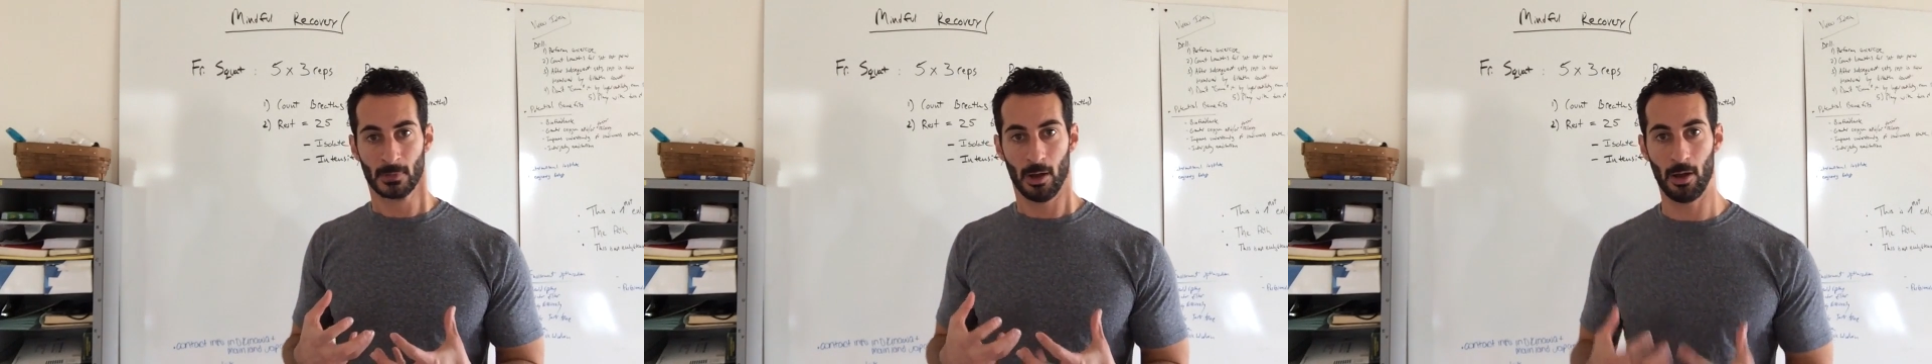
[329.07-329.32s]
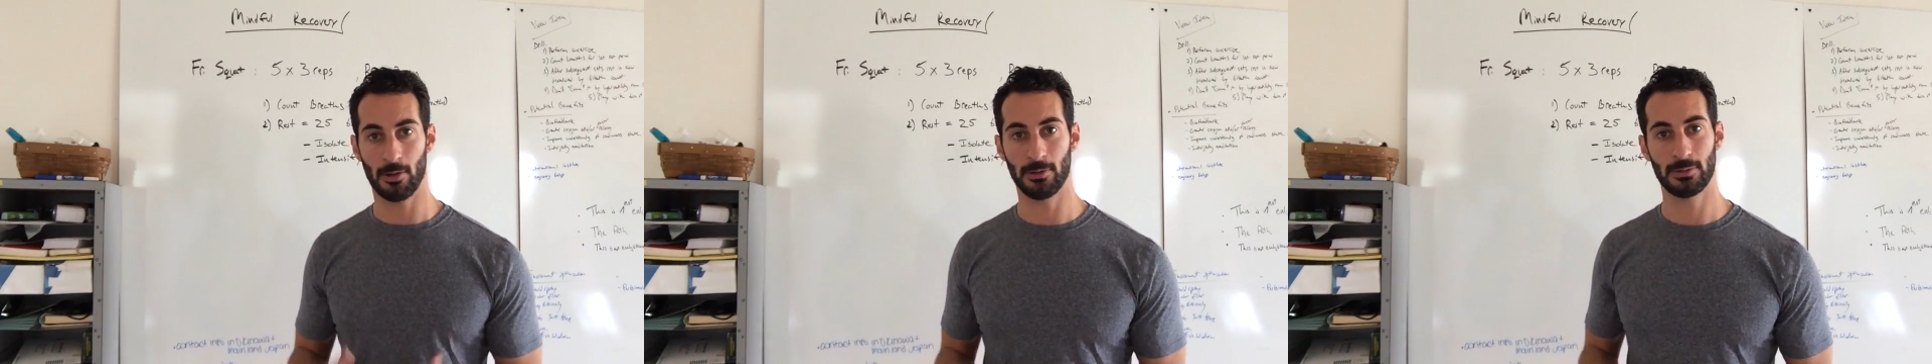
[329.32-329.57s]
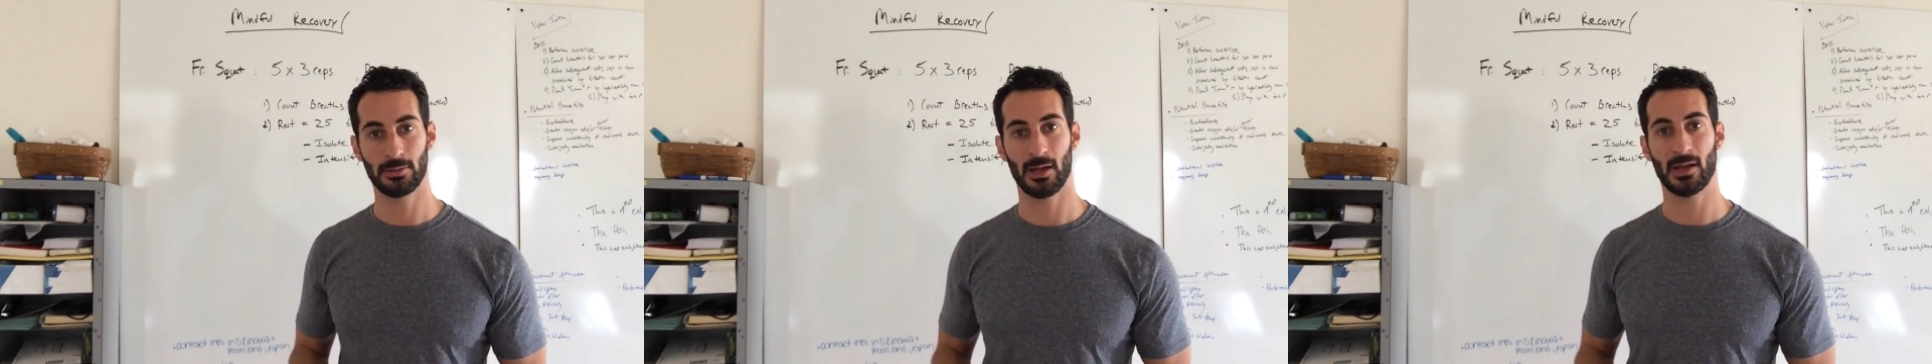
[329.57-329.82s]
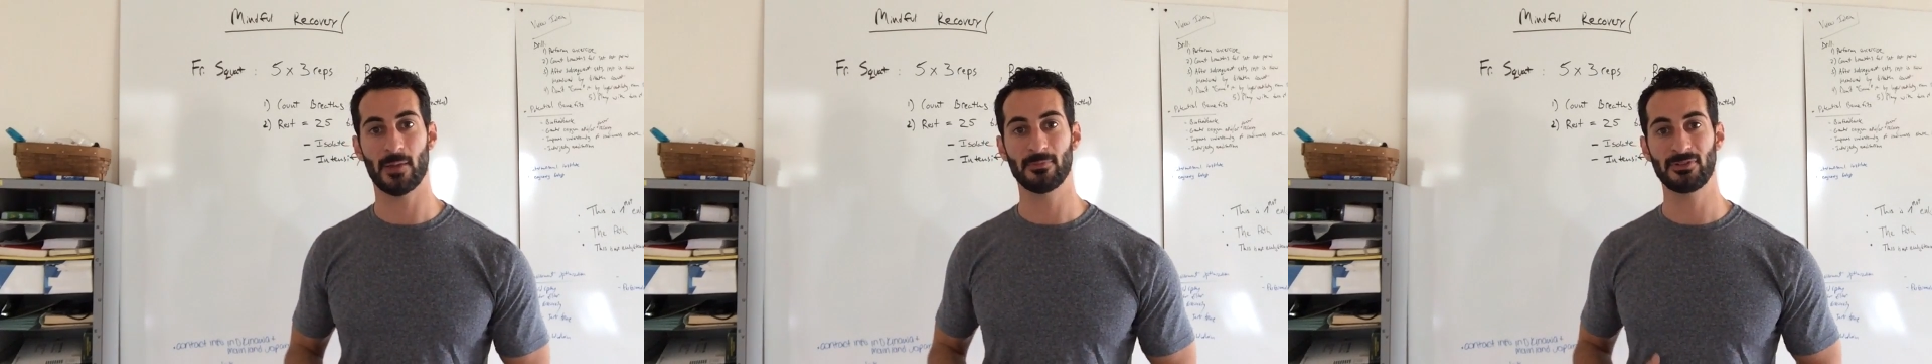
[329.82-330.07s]

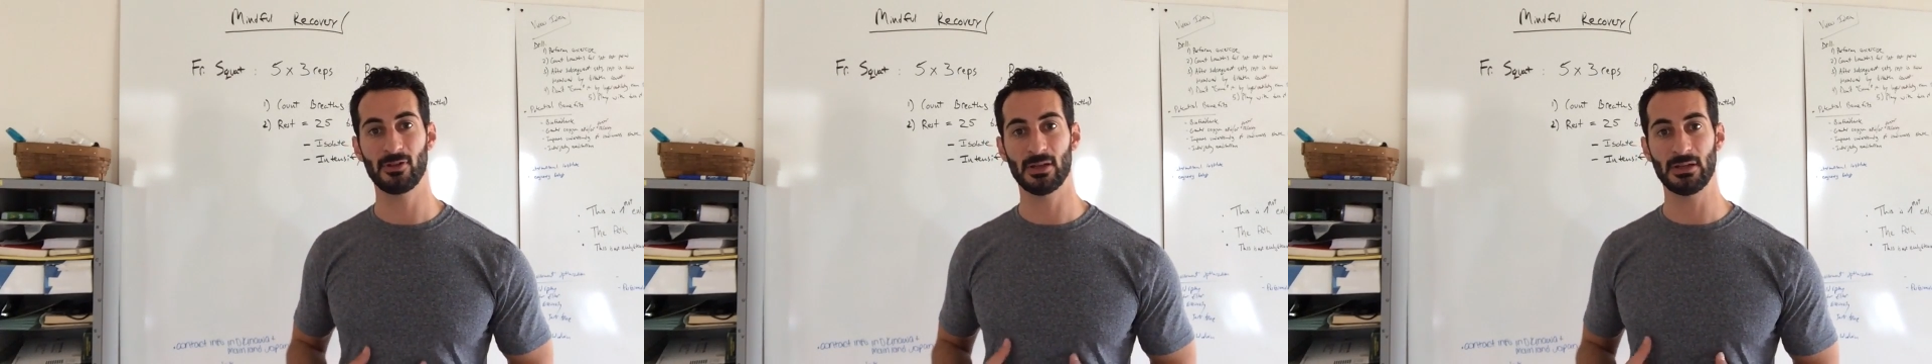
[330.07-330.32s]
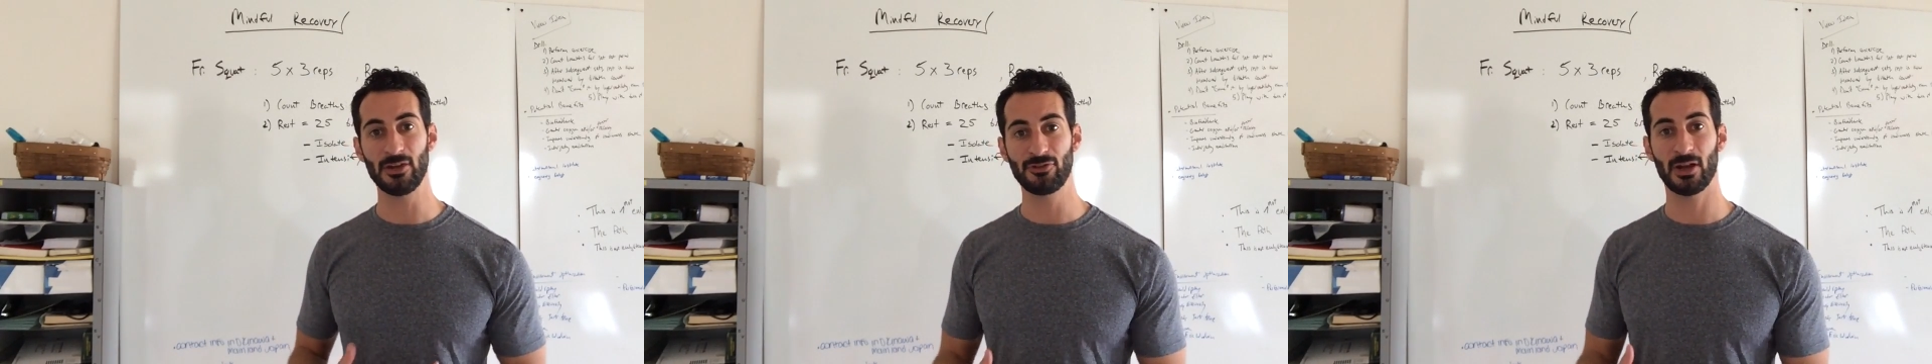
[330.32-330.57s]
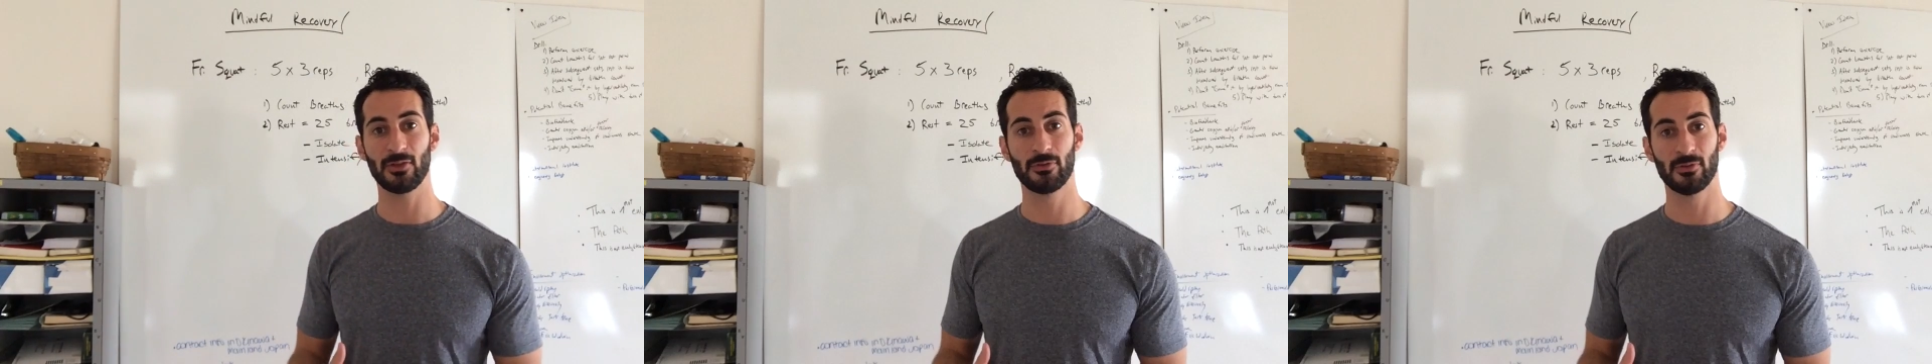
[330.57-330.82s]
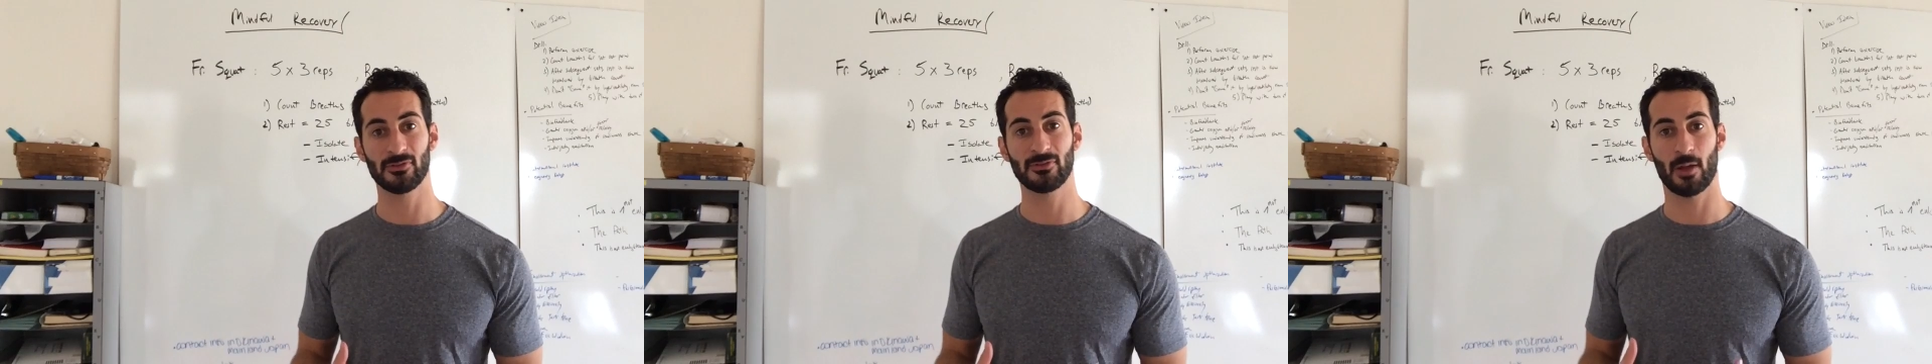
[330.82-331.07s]
and I'm still initiating
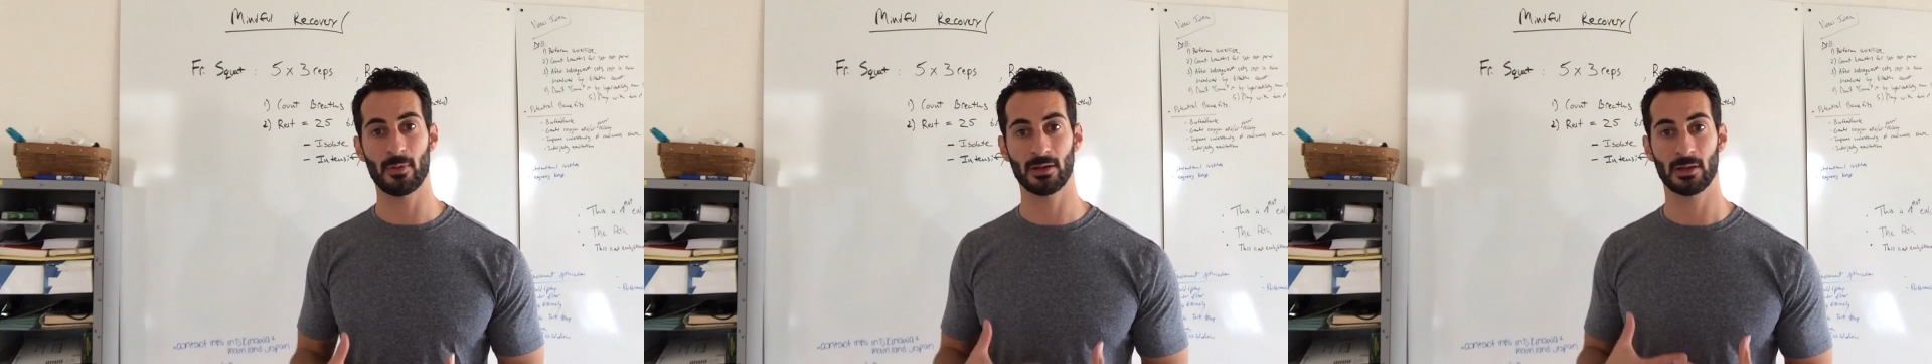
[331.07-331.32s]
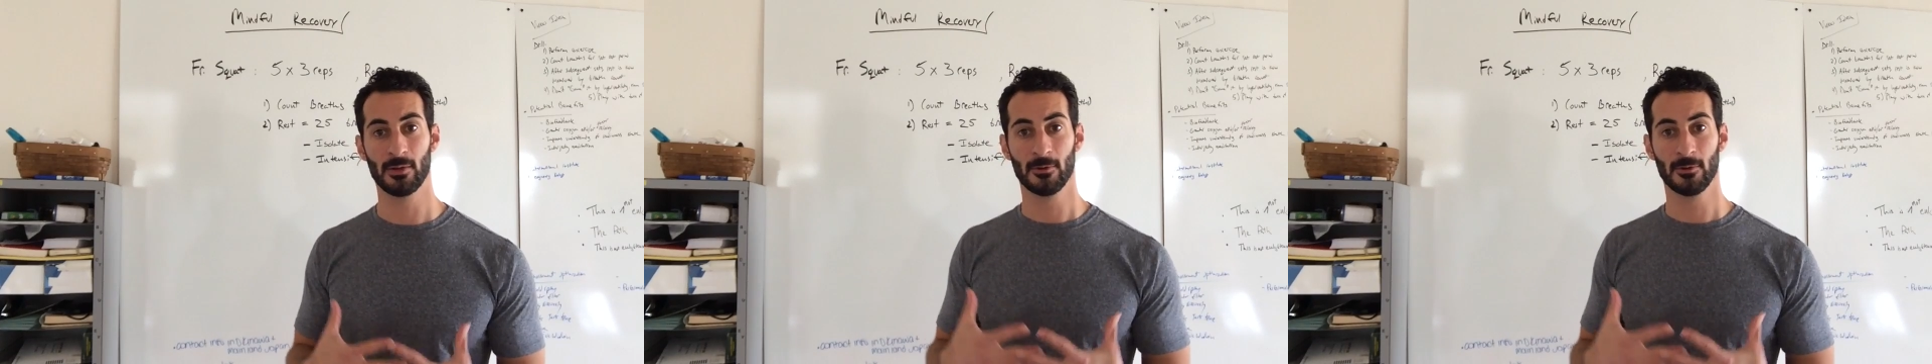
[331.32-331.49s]
through the stomach.